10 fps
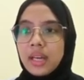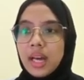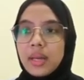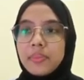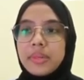
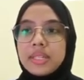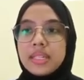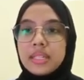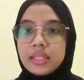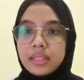
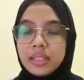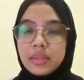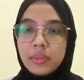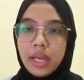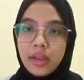unprecedented
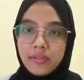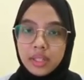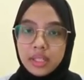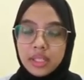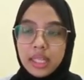
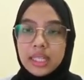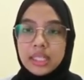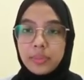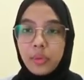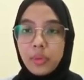behavior
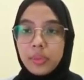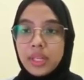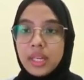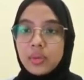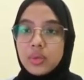
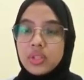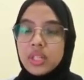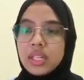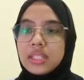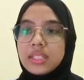inappropriate
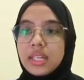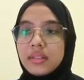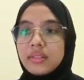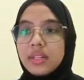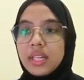which
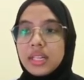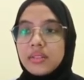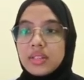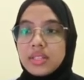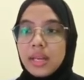generate
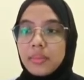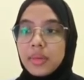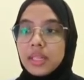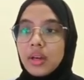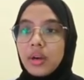
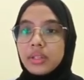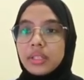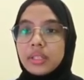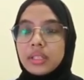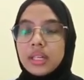resentment on
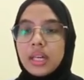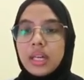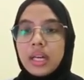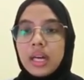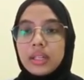the
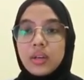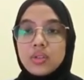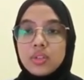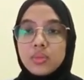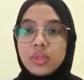
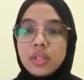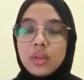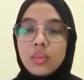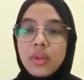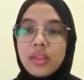
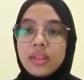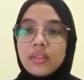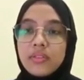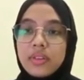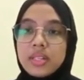consumer within the
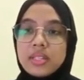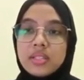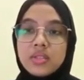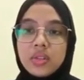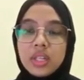first
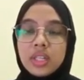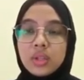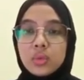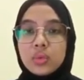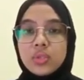3
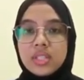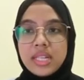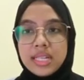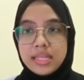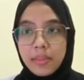to
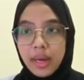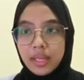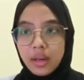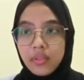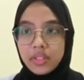6
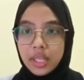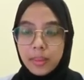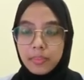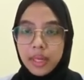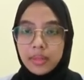months of the
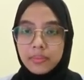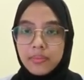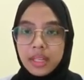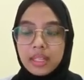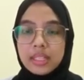campaign.
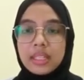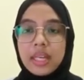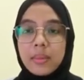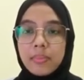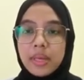The
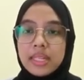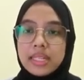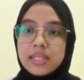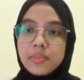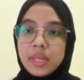campaign
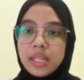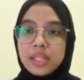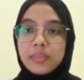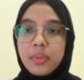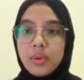is being
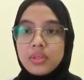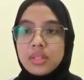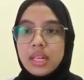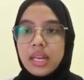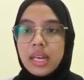
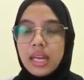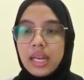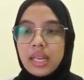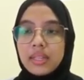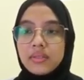opposed and